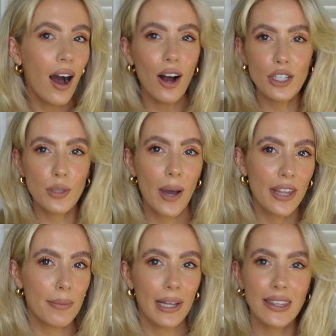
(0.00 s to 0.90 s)
I'll just wear
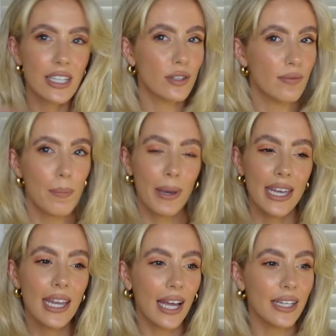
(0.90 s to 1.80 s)
them like this on
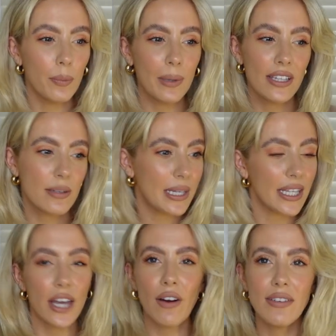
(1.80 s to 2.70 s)
repeat and it'll be something
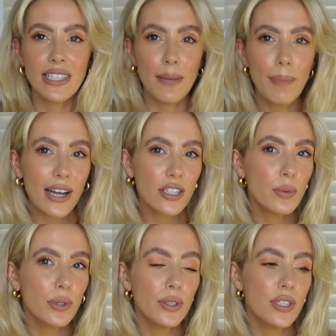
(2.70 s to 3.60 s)
that I gravitate back
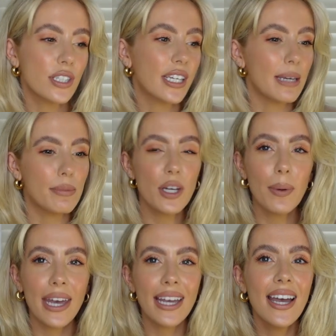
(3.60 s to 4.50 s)
towards and keep
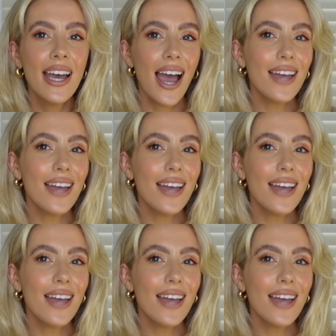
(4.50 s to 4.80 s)
doing.